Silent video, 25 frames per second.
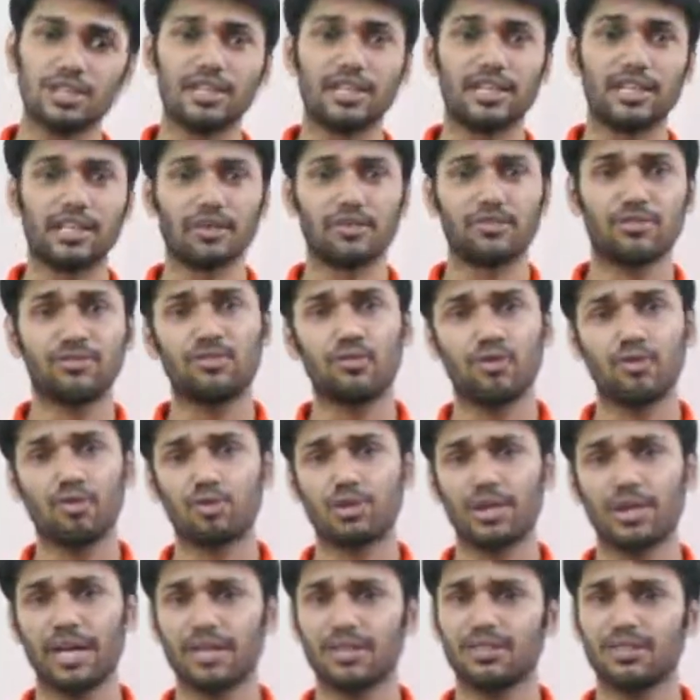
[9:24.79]
There are
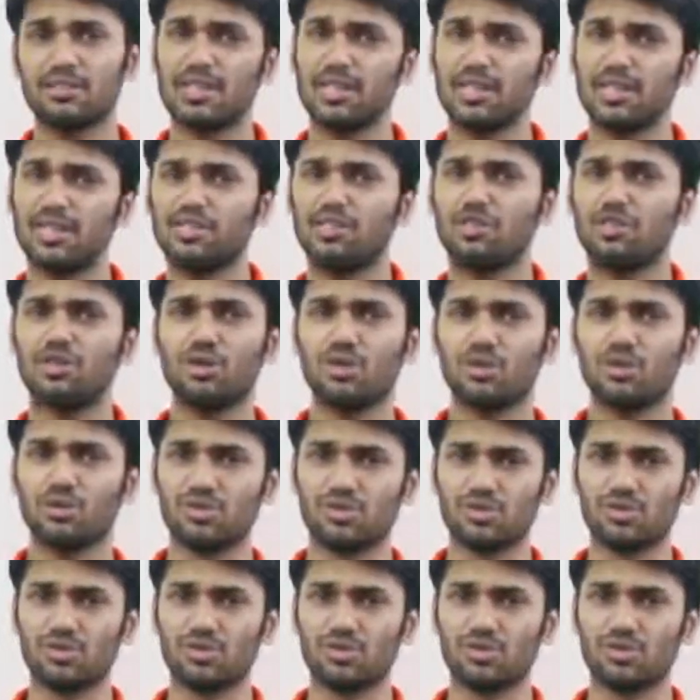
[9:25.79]
4 cakes in each row.